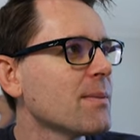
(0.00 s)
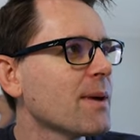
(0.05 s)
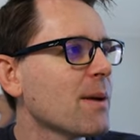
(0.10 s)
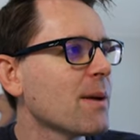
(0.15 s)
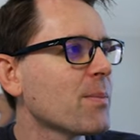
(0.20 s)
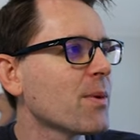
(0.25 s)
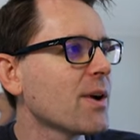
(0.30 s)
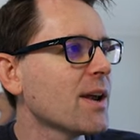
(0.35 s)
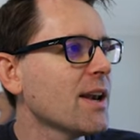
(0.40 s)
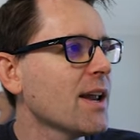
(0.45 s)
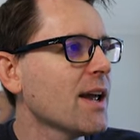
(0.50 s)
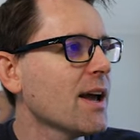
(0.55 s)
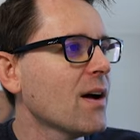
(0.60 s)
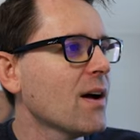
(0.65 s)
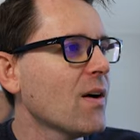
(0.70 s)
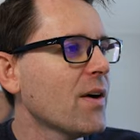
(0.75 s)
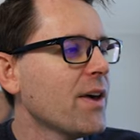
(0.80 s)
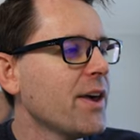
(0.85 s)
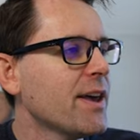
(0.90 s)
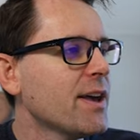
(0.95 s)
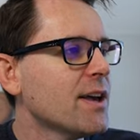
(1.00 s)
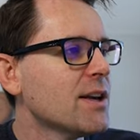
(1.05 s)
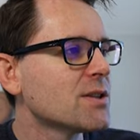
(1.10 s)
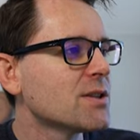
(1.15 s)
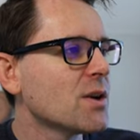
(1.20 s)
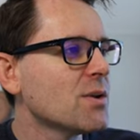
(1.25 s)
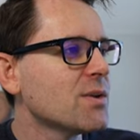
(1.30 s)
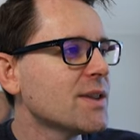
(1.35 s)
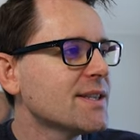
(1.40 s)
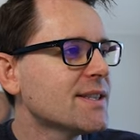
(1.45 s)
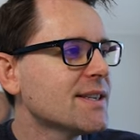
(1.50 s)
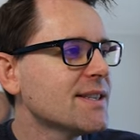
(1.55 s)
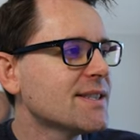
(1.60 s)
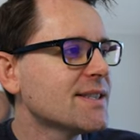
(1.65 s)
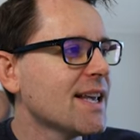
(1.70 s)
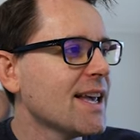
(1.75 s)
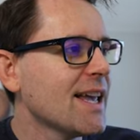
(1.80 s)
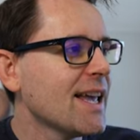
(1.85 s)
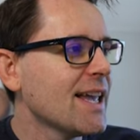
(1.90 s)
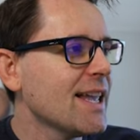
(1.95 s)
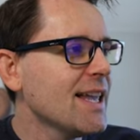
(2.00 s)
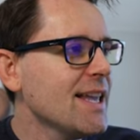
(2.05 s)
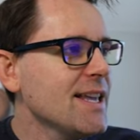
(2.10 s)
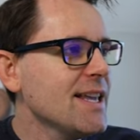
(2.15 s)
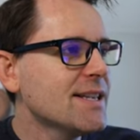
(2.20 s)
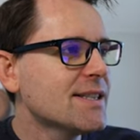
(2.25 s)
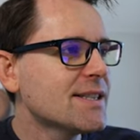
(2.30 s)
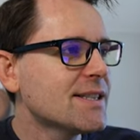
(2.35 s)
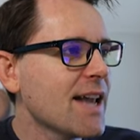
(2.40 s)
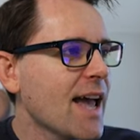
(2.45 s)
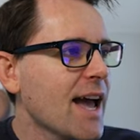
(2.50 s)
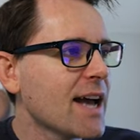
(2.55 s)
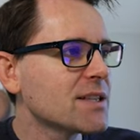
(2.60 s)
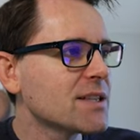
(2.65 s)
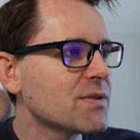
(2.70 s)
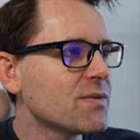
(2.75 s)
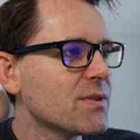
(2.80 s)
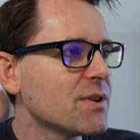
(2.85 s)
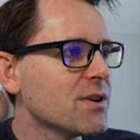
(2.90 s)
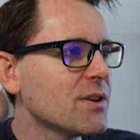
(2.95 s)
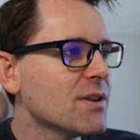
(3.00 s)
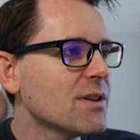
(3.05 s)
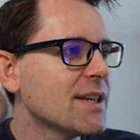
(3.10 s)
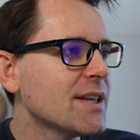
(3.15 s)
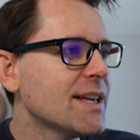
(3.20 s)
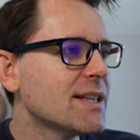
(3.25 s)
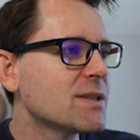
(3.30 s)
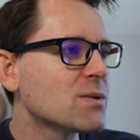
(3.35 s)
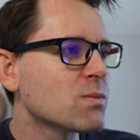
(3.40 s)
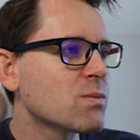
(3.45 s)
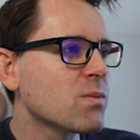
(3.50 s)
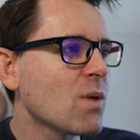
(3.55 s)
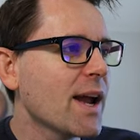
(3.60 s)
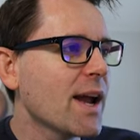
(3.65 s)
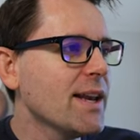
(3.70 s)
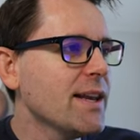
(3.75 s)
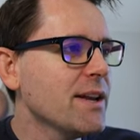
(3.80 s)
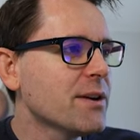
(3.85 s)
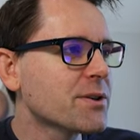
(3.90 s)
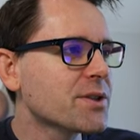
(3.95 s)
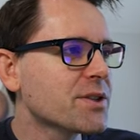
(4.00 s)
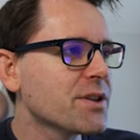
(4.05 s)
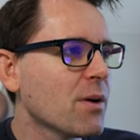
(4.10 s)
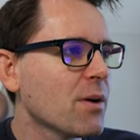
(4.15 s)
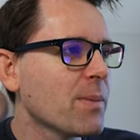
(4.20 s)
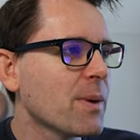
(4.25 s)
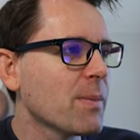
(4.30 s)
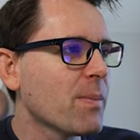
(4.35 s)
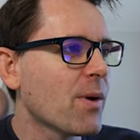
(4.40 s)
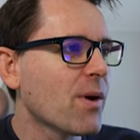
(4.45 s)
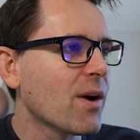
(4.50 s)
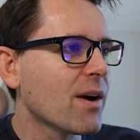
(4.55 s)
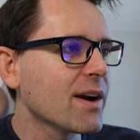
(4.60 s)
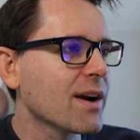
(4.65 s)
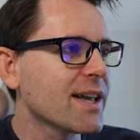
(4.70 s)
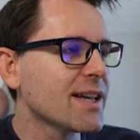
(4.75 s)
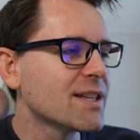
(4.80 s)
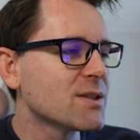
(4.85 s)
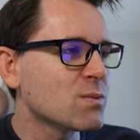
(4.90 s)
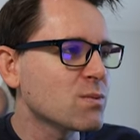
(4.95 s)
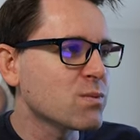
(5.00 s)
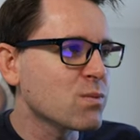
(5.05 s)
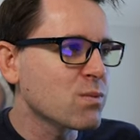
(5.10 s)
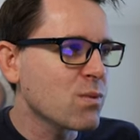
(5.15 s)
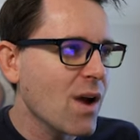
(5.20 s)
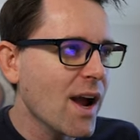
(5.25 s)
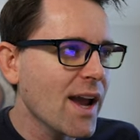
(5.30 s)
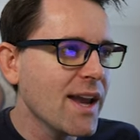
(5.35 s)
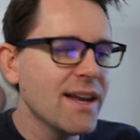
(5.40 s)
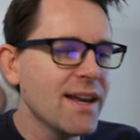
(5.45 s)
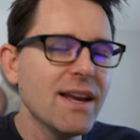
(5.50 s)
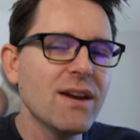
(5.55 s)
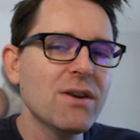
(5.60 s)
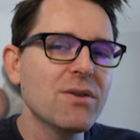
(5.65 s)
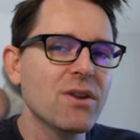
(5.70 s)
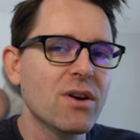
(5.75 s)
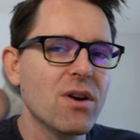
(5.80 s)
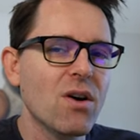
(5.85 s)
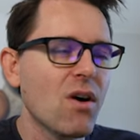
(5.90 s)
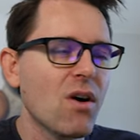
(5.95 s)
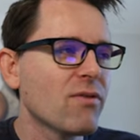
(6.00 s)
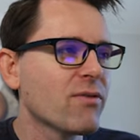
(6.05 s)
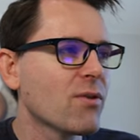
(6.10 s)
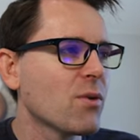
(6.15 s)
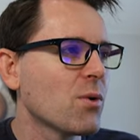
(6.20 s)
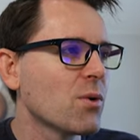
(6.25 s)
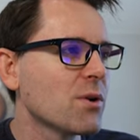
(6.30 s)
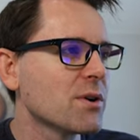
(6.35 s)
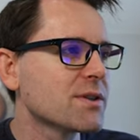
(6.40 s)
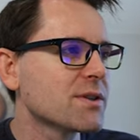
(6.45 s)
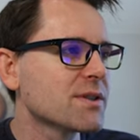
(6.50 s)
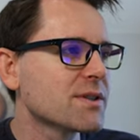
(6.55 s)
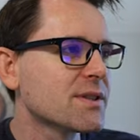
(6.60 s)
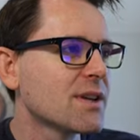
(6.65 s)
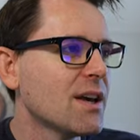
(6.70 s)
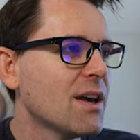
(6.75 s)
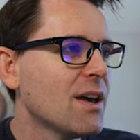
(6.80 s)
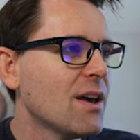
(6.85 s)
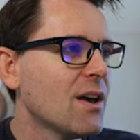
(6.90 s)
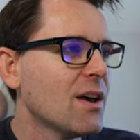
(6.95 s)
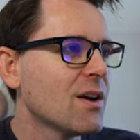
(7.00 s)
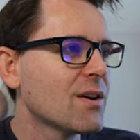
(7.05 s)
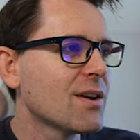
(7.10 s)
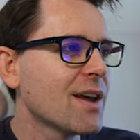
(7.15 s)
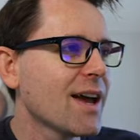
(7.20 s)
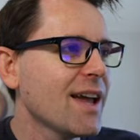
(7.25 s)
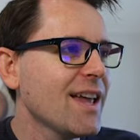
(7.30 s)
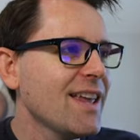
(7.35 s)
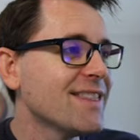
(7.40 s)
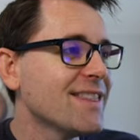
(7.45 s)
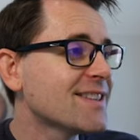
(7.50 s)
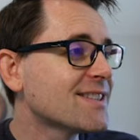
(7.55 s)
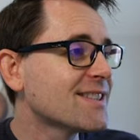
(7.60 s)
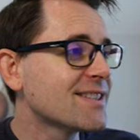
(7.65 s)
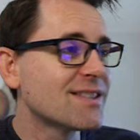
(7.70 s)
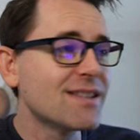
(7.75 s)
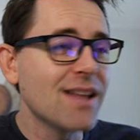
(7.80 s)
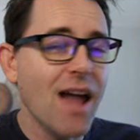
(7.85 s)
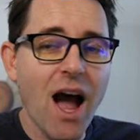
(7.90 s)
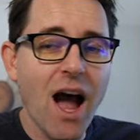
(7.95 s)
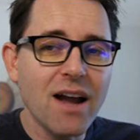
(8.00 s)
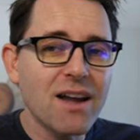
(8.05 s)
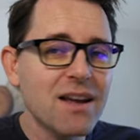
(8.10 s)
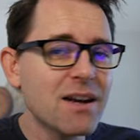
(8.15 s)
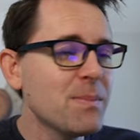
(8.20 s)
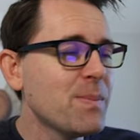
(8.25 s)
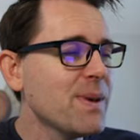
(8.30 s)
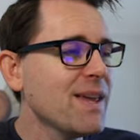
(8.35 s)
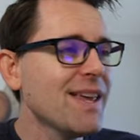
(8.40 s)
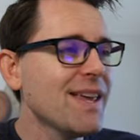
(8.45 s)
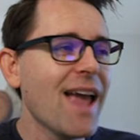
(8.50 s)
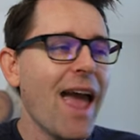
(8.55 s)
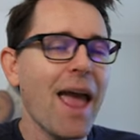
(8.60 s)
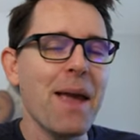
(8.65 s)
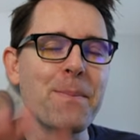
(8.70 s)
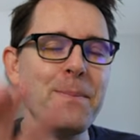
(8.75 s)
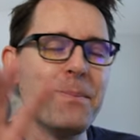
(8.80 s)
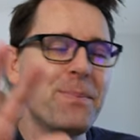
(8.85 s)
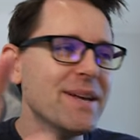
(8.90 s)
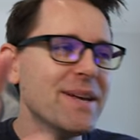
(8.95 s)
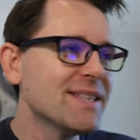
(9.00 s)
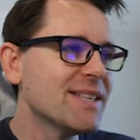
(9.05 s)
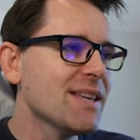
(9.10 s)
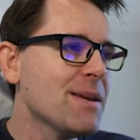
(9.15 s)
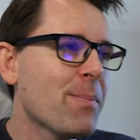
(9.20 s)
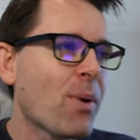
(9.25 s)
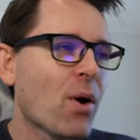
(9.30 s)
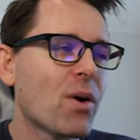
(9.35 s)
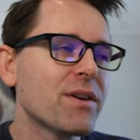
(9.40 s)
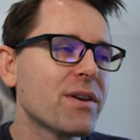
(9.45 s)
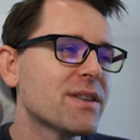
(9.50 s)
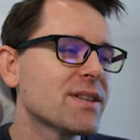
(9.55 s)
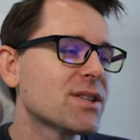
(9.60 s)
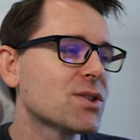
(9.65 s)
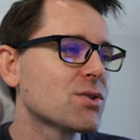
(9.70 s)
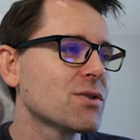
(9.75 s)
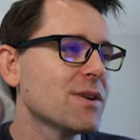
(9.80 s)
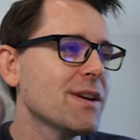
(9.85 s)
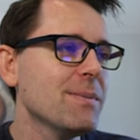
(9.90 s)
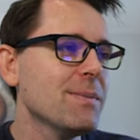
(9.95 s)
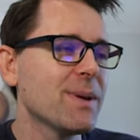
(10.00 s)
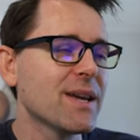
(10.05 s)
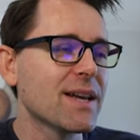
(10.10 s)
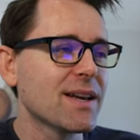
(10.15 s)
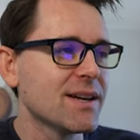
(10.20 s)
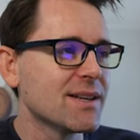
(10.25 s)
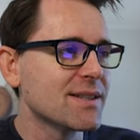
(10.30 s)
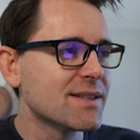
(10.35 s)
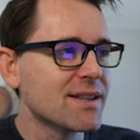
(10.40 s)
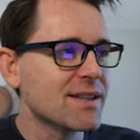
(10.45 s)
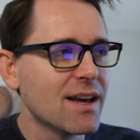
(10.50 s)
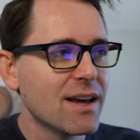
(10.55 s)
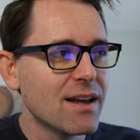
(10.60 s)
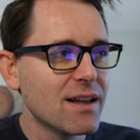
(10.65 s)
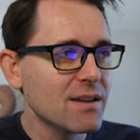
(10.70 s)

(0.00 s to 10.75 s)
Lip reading: the map right now. So this is East Nashville. It's right near Shelby Park. It's right near the golf course. Okay. This is not going to be a busy part of the street because